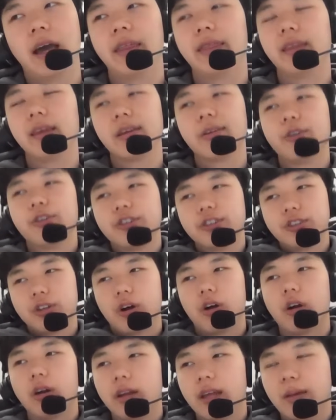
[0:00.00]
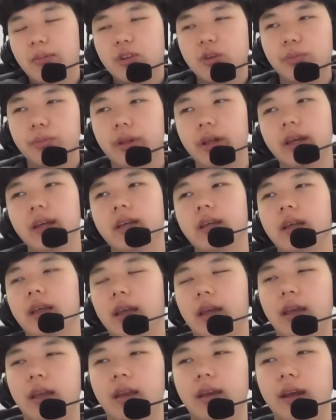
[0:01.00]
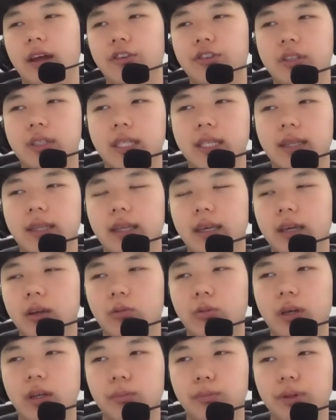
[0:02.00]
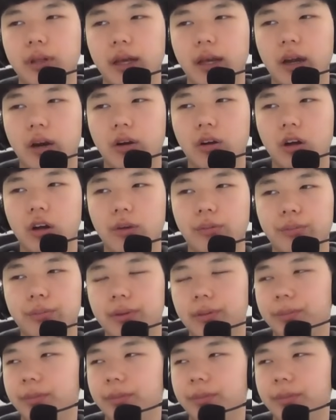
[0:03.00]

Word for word: I think it was just a hard game to play, and I just did think we didn't play our comp